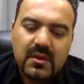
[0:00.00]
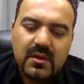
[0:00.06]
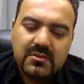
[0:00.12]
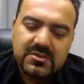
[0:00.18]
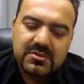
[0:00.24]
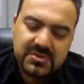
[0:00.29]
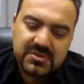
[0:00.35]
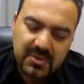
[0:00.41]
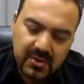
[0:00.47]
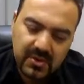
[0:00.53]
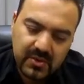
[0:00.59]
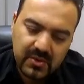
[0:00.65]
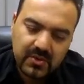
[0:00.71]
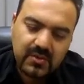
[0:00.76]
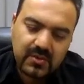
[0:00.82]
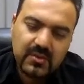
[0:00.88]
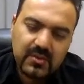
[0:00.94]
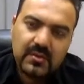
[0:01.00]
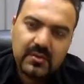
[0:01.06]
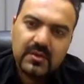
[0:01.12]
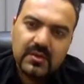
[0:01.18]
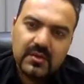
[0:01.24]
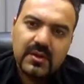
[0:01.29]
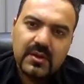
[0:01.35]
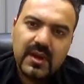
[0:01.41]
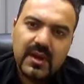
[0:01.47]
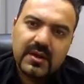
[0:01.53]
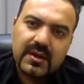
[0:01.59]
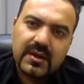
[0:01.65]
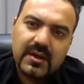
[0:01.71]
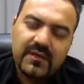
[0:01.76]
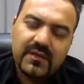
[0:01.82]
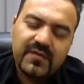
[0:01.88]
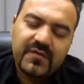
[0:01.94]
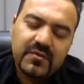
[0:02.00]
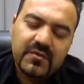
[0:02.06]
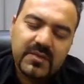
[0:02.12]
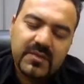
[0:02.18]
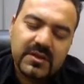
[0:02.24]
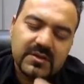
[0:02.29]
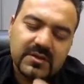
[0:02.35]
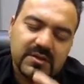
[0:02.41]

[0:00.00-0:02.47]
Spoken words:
So, and if you make